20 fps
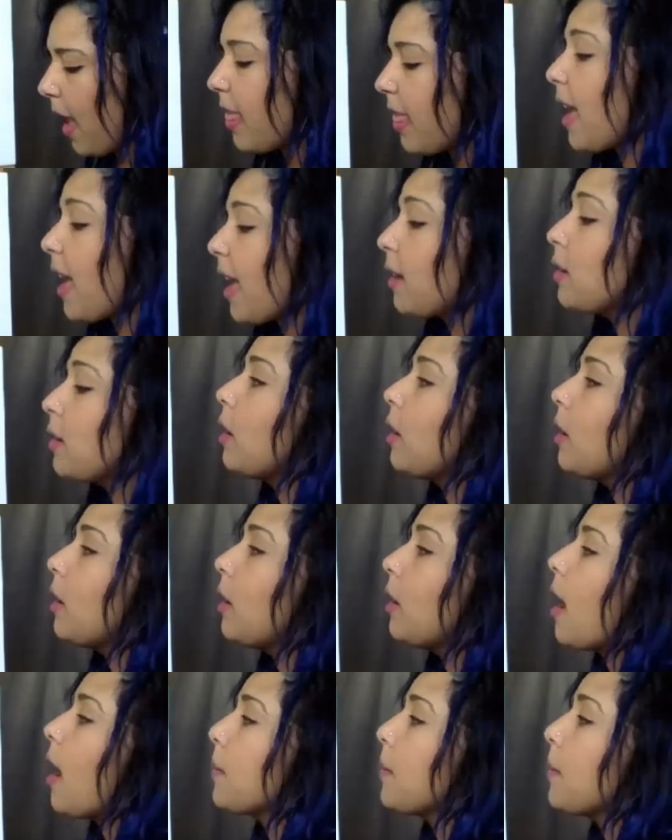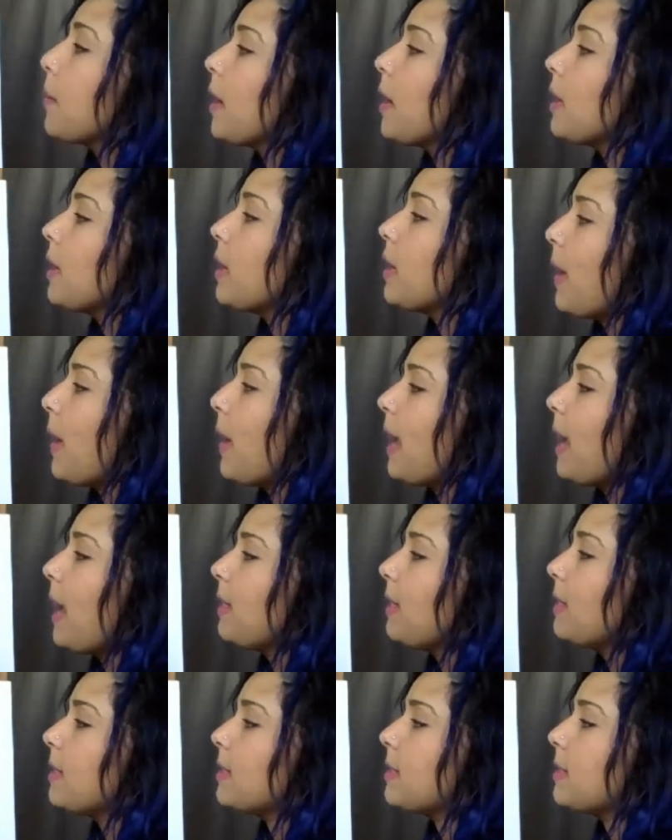And then I'm going to
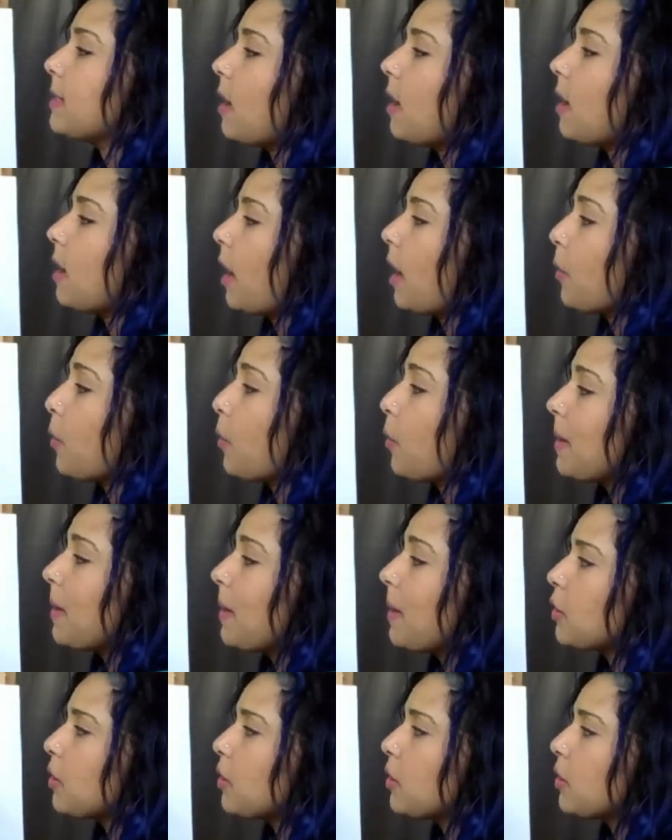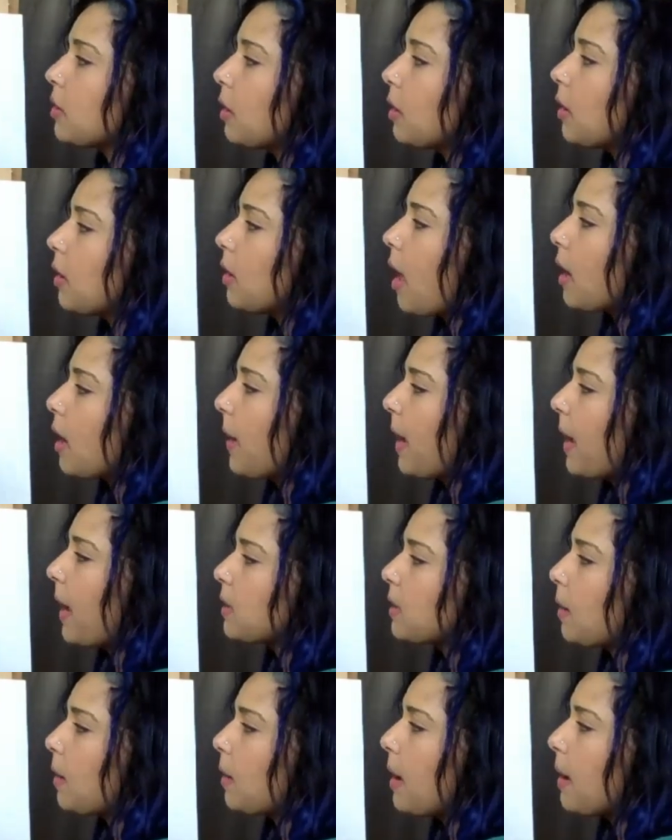paint the sun. I want to make sure there's a lot of
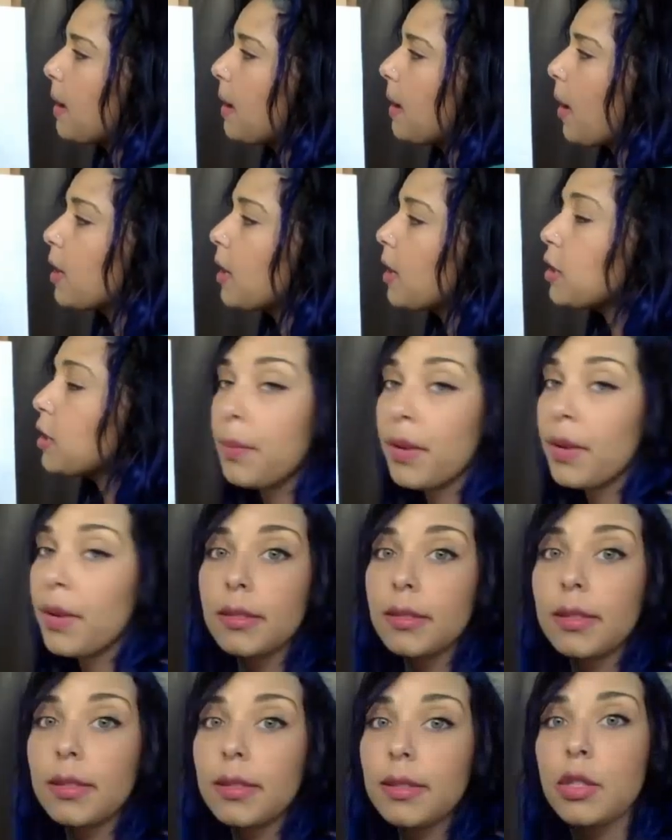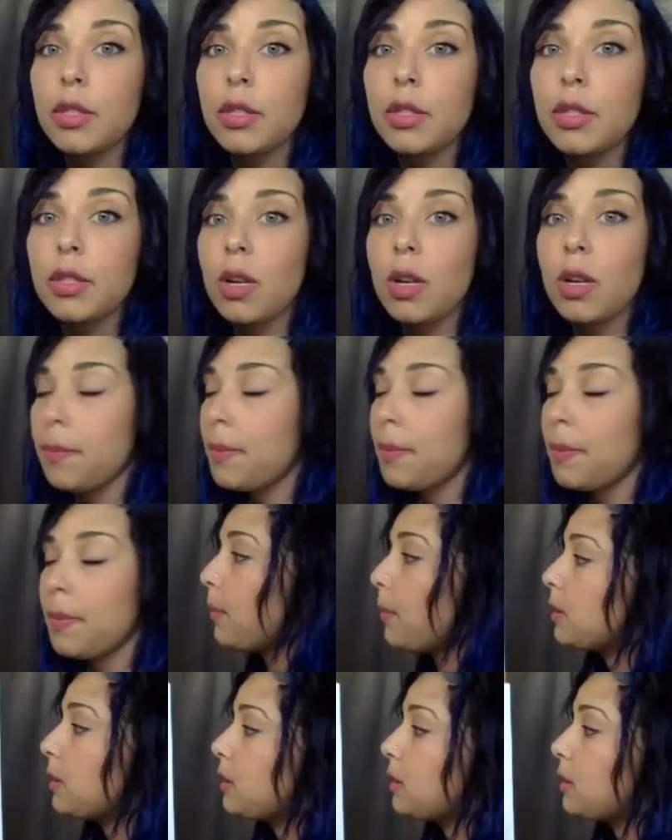paint on my brush because I do want to
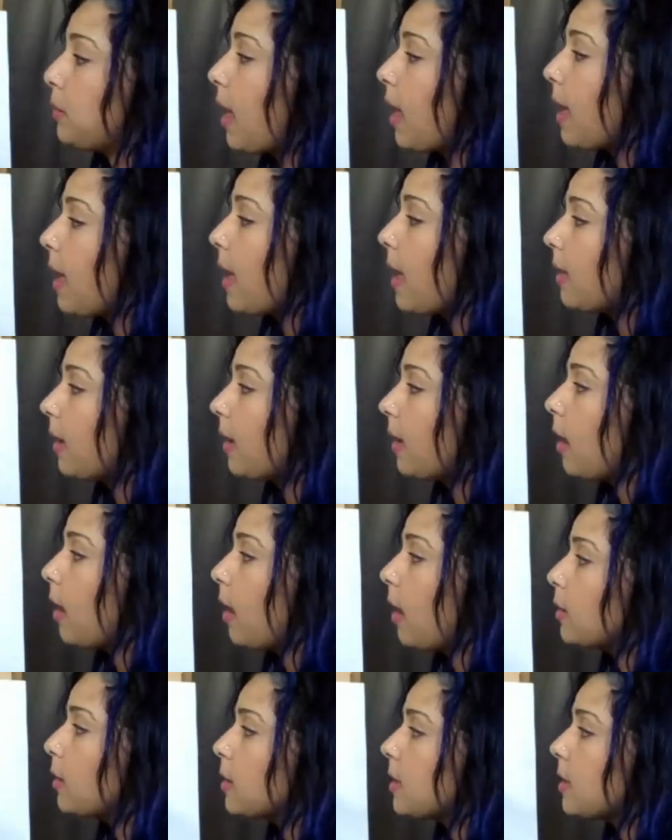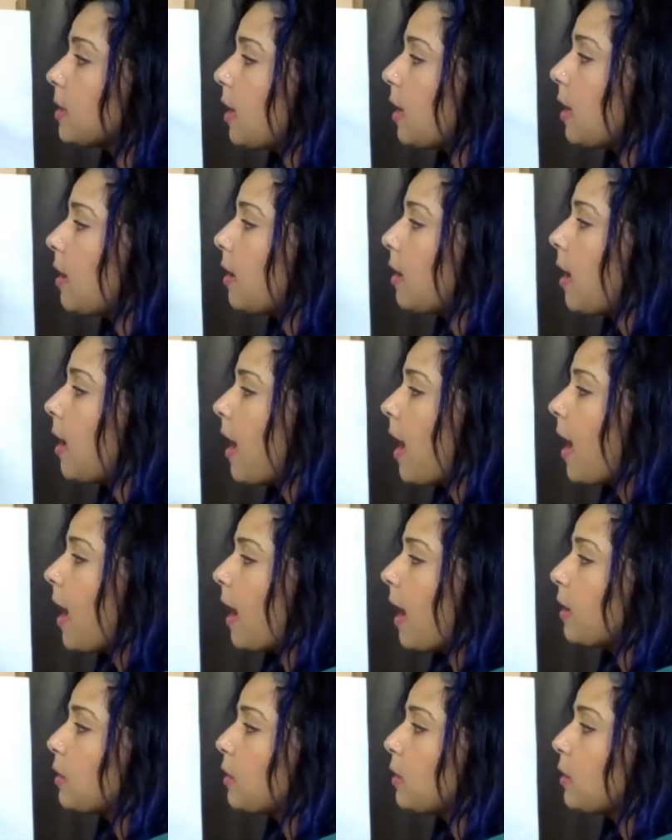be able to blend the colors in
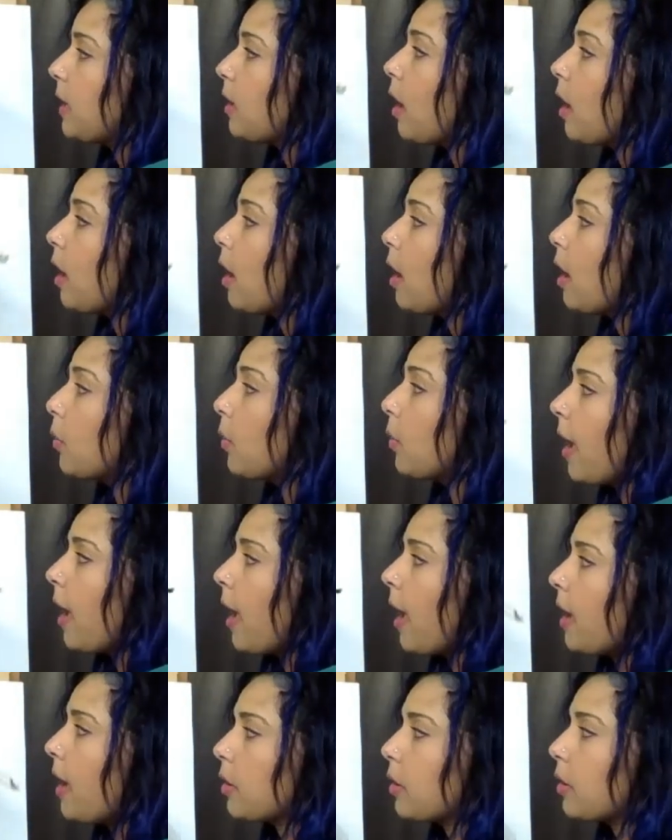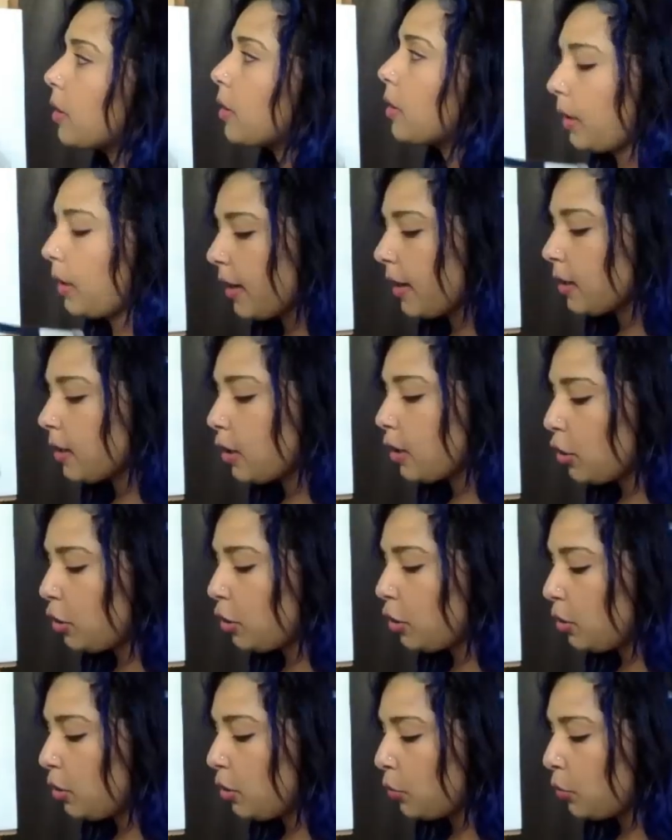as we go, and acrylics
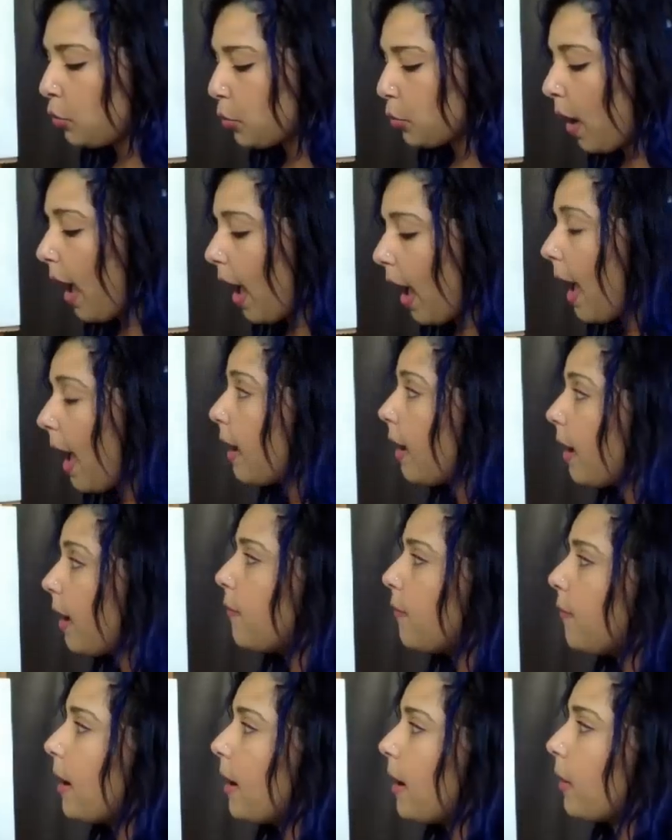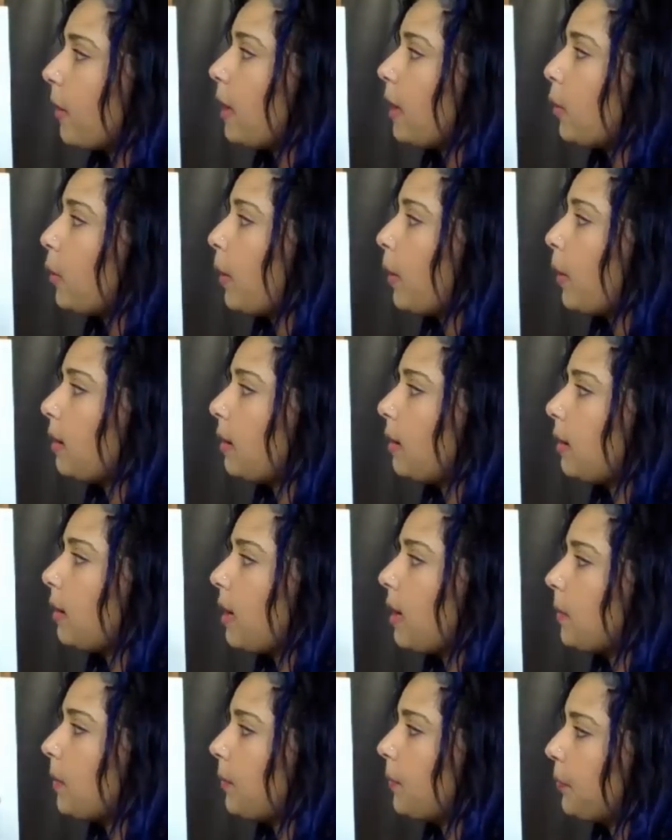do dry very
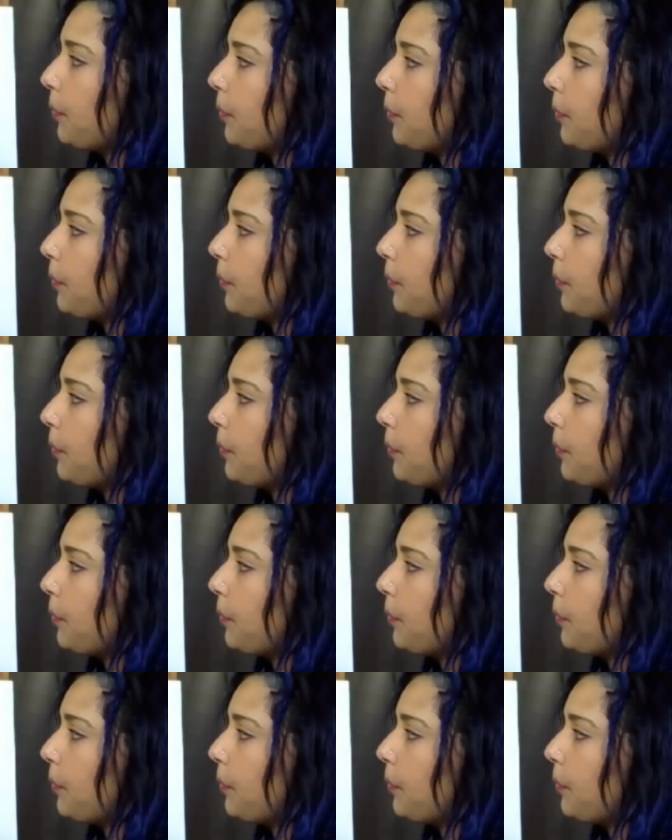quickly.